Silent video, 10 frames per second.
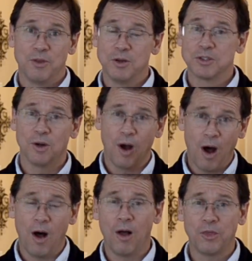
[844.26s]
Those are
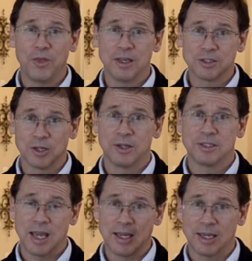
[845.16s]
all things you're going to
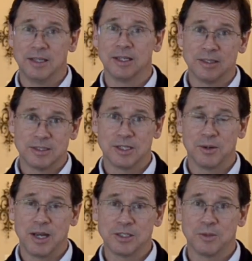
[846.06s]
take into
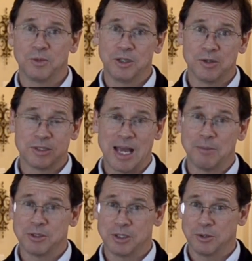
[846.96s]
consideration when you're
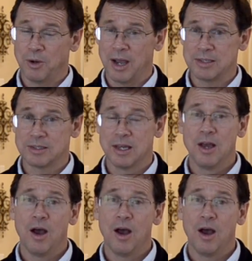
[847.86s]
establishing the price.